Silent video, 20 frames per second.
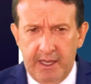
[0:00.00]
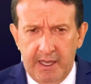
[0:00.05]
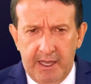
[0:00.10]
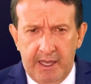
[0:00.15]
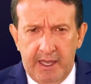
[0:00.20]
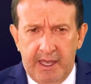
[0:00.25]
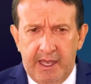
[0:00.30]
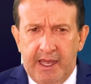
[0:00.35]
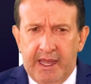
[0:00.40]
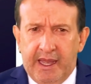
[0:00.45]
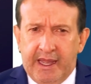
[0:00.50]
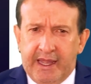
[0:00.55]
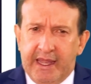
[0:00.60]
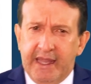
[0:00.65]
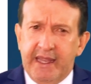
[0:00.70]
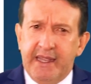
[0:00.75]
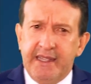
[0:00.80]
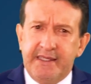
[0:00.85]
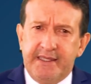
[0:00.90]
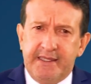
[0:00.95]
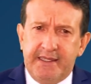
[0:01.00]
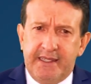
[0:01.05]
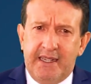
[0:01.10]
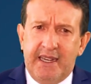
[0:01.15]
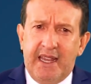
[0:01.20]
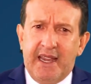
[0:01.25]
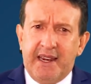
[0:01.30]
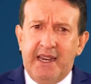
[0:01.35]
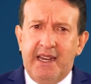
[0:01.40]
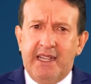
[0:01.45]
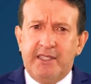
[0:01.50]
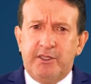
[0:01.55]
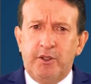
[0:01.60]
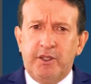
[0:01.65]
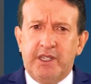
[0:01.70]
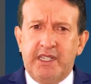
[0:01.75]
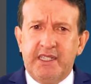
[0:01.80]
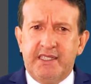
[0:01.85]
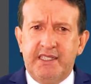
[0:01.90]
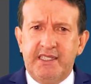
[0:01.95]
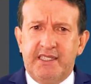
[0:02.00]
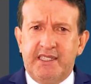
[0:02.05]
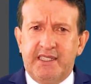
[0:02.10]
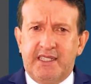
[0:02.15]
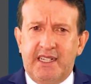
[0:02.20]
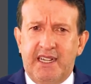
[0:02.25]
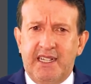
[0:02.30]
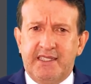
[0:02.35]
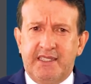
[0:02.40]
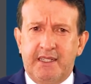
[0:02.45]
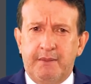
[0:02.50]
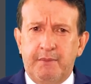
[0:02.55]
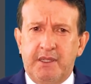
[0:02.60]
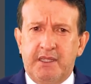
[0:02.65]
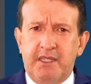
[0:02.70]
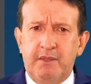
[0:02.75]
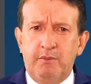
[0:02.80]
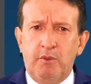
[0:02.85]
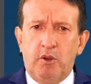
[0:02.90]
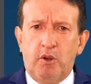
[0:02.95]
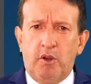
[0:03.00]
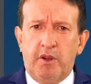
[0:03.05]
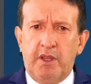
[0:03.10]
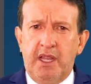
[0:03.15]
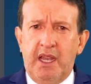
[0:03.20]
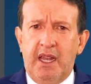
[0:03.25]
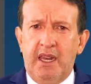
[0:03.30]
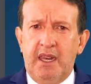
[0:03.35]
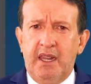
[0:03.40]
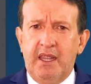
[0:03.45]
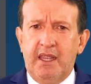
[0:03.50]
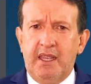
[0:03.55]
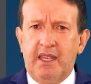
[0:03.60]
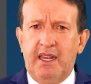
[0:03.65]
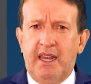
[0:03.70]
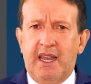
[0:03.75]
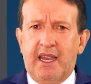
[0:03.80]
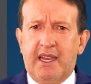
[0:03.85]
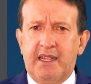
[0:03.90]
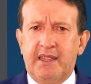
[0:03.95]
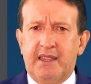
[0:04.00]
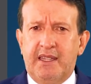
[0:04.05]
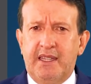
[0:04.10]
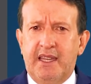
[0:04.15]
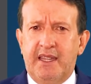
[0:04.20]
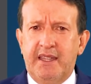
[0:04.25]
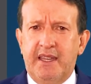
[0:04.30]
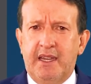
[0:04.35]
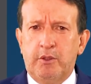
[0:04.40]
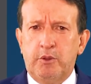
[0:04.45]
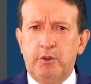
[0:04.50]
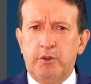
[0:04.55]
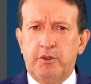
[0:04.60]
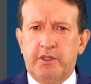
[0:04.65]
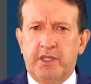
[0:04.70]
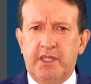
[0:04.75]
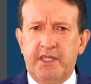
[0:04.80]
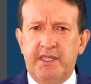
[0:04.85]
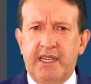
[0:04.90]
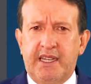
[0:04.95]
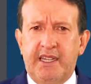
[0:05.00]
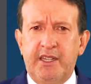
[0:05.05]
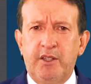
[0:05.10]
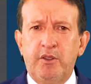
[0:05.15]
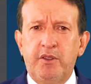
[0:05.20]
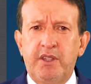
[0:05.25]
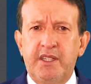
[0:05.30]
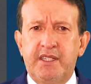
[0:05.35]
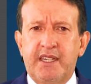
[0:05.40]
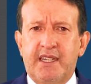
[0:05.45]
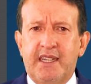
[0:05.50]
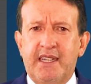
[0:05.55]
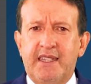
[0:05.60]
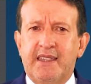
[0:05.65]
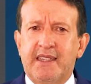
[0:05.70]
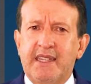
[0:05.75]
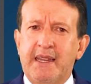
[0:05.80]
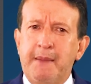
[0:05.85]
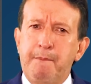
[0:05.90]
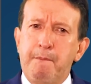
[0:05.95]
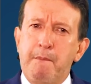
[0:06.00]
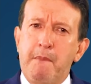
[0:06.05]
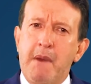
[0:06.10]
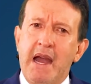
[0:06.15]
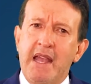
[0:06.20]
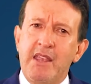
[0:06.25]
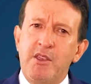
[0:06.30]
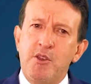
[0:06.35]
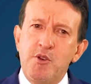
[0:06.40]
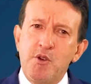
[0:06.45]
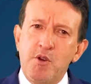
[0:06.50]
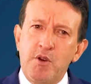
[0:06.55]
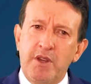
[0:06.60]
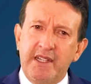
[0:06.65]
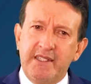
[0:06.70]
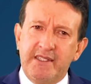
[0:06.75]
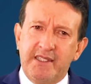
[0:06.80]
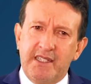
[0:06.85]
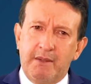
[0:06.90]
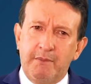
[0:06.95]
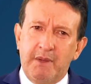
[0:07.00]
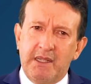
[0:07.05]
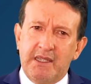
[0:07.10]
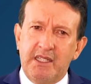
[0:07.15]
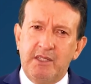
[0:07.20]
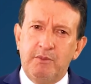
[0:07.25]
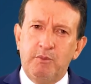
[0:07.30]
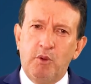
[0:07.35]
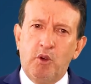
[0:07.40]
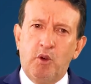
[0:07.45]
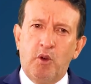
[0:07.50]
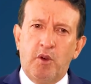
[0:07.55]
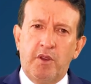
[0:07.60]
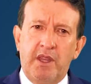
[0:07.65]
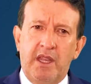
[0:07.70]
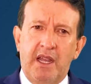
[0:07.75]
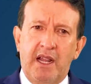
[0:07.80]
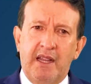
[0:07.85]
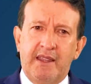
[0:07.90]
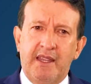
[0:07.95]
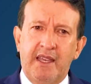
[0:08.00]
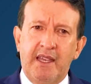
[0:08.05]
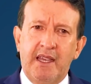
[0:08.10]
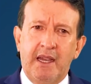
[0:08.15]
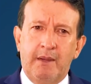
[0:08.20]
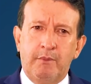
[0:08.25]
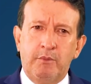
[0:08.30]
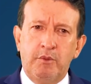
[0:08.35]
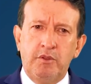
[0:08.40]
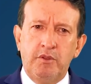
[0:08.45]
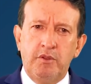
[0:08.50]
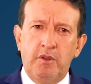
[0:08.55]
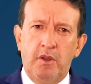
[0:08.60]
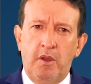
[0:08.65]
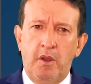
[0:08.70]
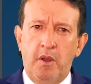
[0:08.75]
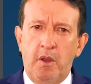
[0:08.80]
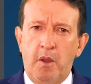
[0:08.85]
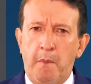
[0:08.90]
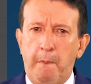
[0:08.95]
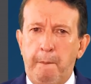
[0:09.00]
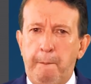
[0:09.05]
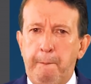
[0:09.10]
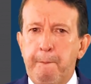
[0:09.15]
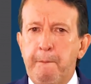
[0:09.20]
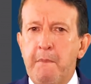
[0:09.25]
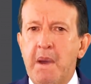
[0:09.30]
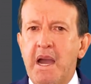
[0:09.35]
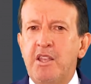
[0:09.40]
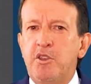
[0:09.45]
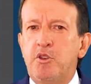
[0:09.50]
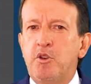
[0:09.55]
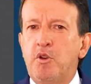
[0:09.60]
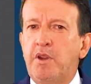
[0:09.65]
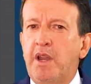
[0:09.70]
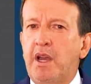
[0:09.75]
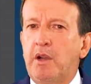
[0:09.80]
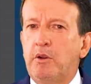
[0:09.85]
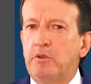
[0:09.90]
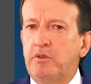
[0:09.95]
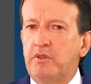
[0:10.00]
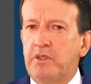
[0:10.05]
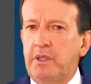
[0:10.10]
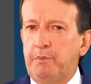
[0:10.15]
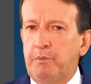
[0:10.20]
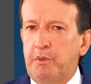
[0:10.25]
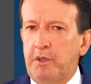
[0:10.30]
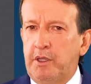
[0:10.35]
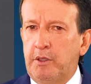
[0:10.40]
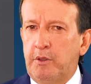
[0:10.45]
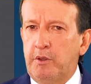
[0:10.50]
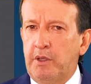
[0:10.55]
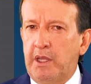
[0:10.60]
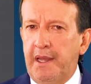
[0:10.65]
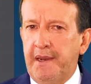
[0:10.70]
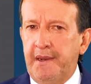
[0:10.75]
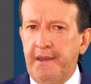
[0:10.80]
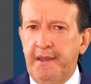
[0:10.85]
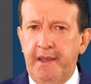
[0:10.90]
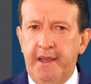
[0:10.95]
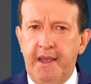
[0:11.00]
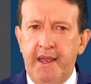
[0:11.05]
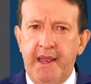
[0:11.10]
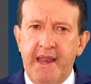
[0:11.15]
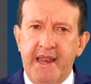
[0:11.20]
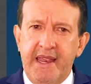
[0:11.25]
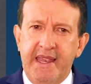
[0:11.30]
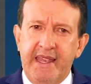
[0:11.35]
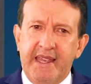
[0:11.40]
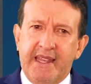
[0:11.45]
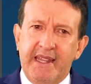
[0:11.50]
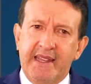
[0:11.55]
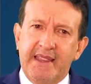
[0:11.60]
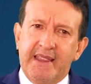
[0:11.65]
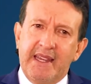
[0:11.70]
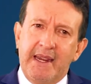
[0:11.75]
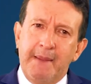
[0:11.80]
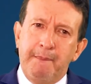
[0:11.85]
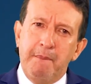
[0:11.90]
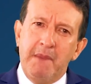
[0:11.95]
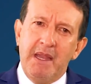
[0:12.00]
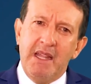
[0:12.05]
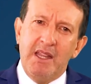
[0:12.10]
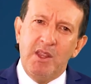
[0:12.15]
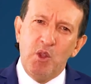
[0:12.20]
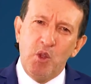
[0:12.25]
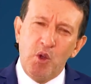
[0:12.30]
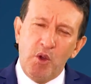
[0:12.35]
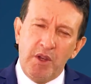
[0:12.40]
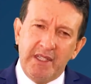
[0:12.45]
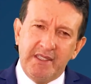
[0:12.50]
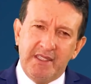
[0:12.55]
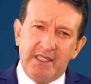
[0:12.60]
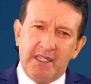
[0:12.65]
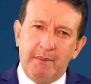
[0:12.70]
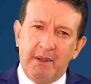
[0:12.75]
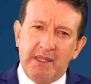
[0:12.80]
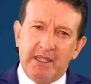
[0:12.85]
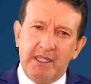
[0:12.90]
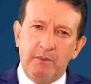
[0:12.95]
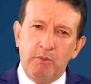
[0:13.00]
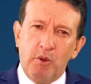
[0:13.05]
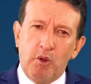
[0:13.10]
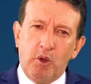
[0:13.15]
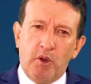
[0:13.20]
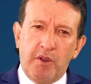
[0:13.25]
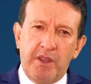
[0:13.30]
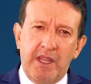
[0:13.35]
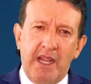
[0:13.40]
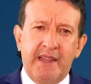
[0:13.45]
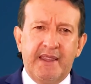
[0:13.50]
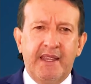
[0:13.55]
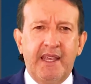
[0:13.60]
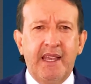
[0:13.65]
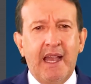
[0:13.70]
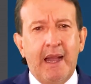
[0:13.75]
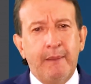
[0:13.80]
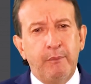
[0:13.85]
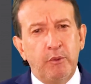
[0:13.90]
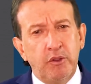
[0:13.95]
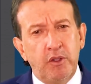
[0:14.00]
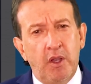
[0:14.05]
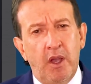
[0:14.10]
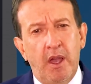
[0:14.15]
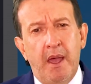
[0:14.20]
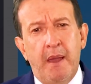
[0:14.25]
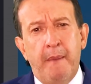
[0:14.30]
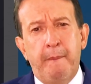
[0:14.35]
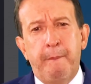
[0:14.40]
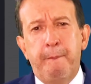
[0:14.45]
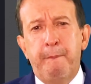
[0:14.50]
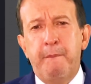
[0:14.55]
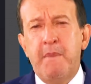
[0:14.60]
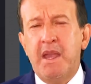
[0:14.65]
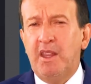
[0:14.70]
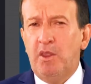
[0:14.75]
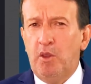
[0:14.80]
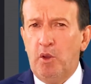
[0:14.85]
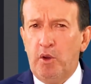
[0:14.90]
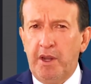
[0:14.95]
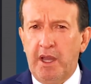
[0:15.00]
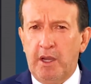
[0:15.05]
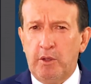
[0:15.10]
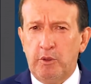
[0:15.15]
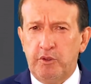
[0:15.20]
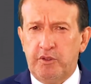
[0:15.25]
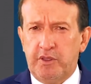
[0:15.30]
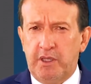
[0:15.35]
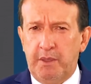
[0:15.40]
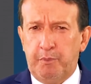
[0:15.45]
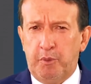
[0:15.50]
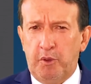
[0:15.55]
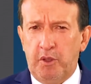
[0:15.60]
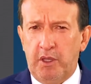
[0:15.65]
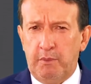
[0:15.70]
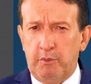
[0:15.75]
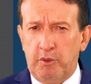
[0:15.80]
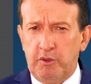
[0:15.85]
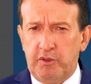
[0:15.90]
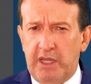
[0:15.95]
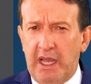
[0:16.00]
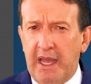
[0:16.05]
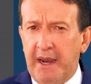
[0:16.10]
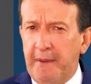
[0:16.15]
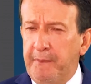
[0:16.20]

And so we ask, what is the relationship that exists between corneal astigmatism and the amount of adjustment? And here it tells us that the greater the corneal astigmatism that we have, the greater the adjustment it can give. And that the less corneal astigmatism we have, the less adjustment we can give.